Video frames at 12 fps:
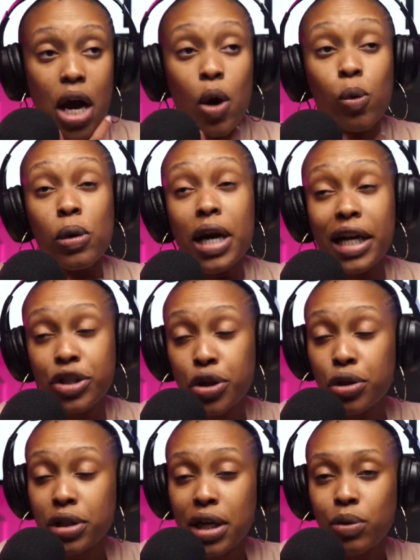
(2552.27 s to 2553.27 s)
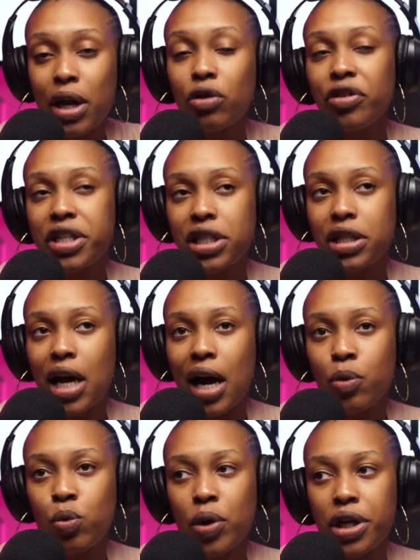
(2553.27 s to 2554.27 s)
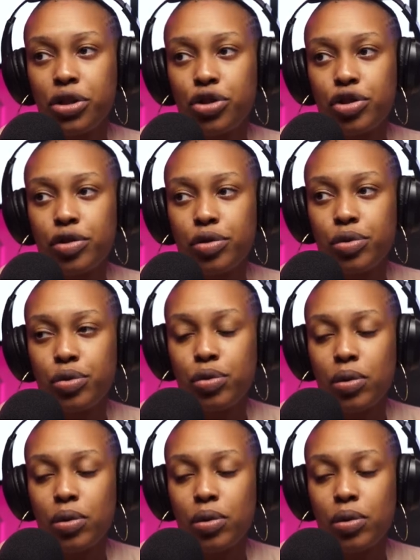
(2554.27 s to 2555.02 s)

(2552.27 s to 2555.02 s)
Would I turn down? Now, granted, I went to